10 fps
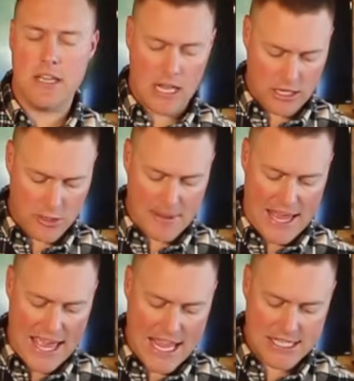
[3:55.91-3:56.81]
a little bit
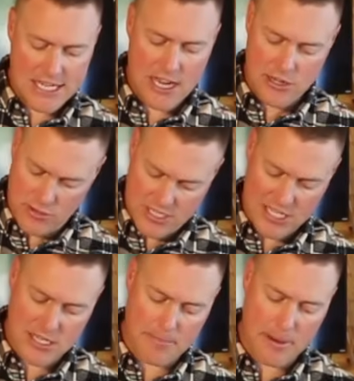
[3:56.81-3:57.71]
hazy and you'll see
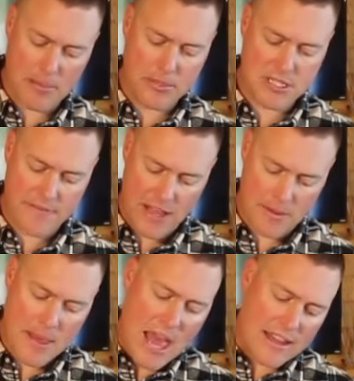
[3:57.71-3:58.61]
some bubbles develop.